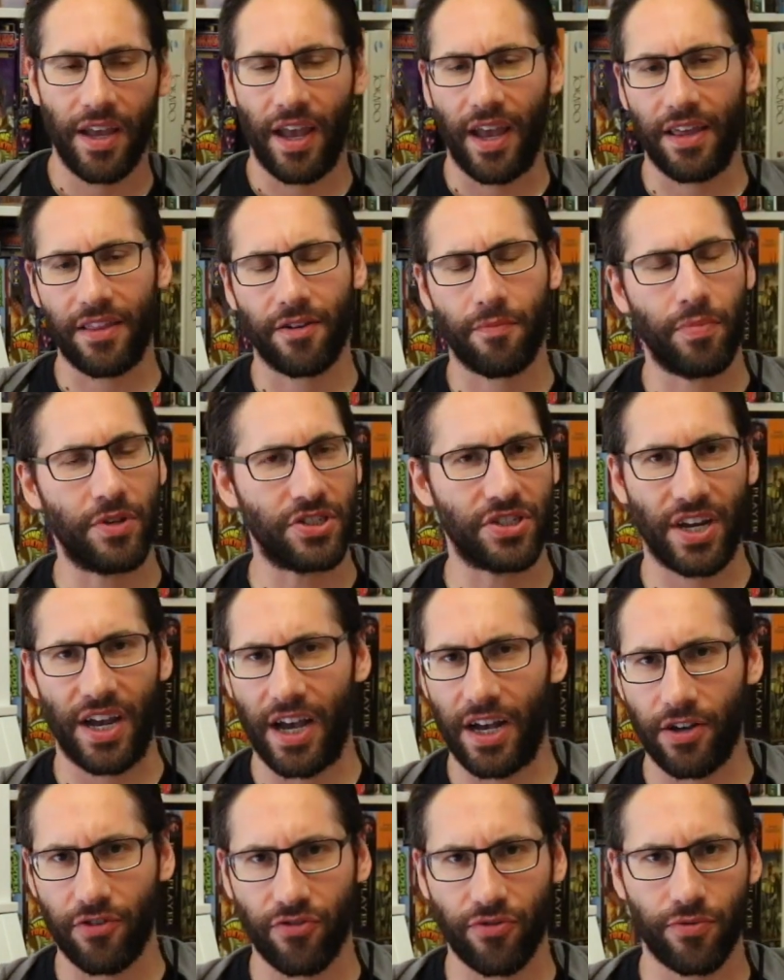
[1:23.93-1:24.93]
and they're a bunch of
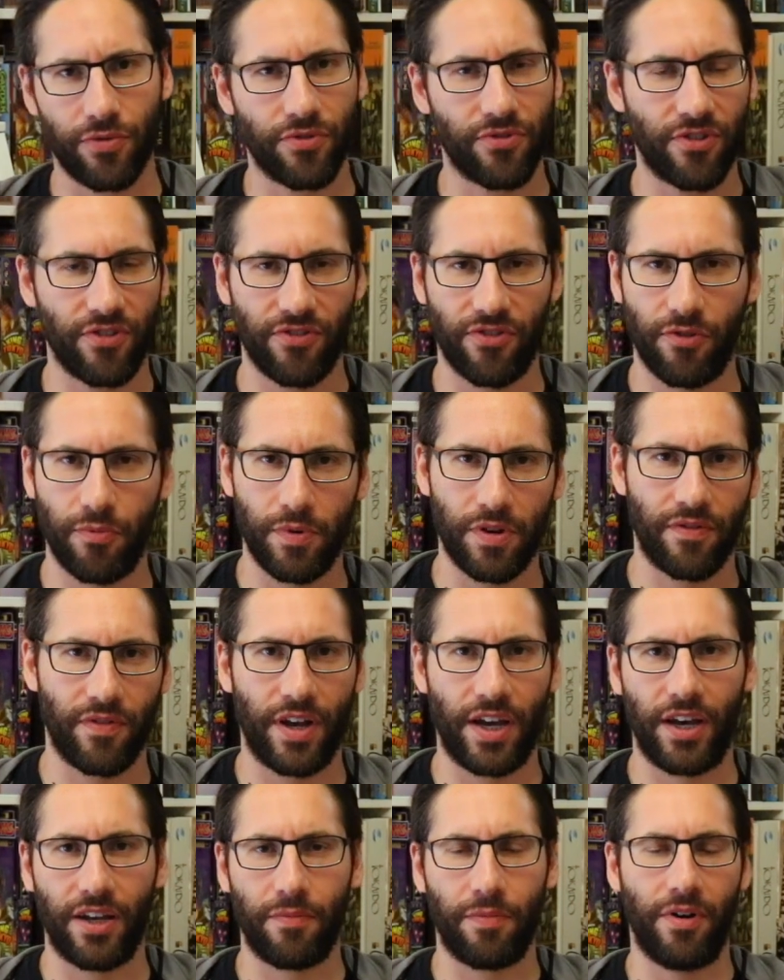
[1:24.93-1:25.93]
house rules because it's been
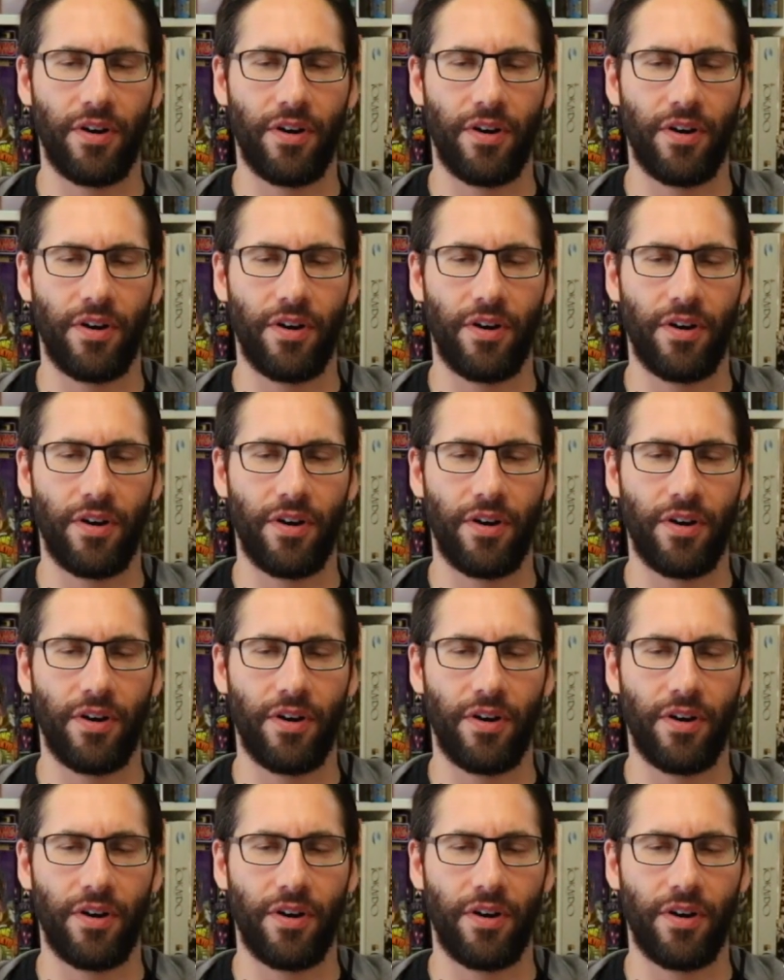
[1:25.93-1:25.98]
around,